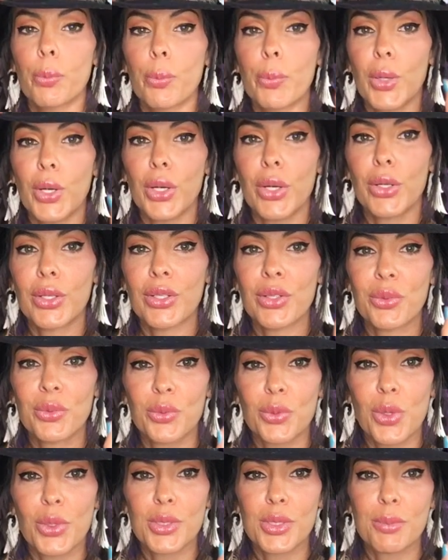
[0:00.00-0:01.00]
burn
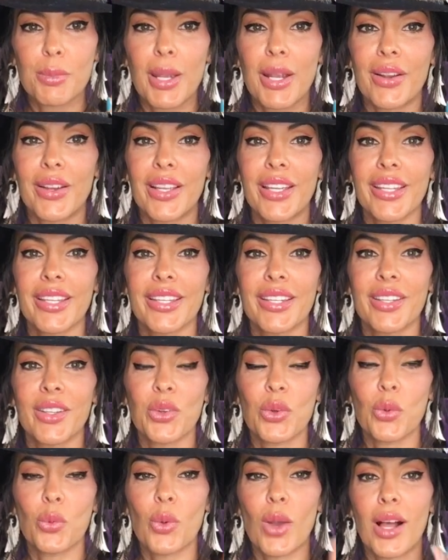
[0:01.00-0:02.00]
rosemary
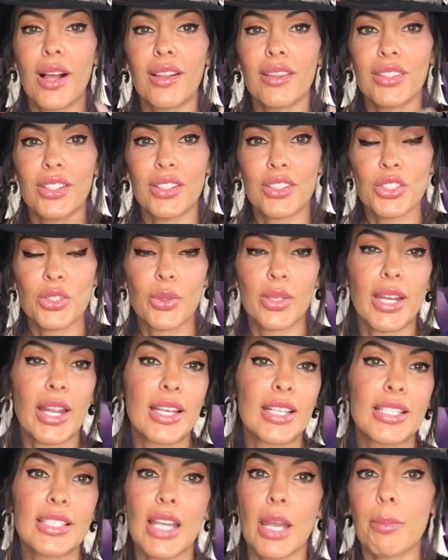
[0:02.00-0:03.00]
while you're doing
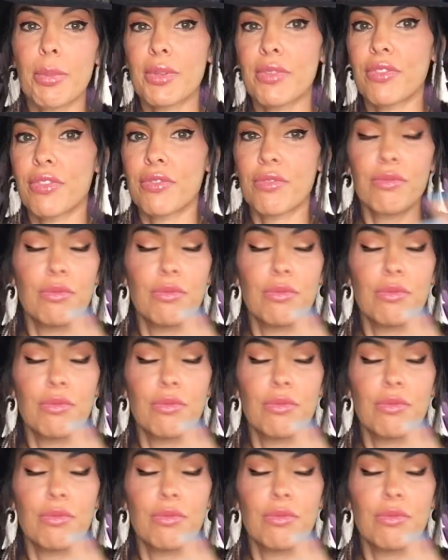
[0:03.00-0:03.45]
any type of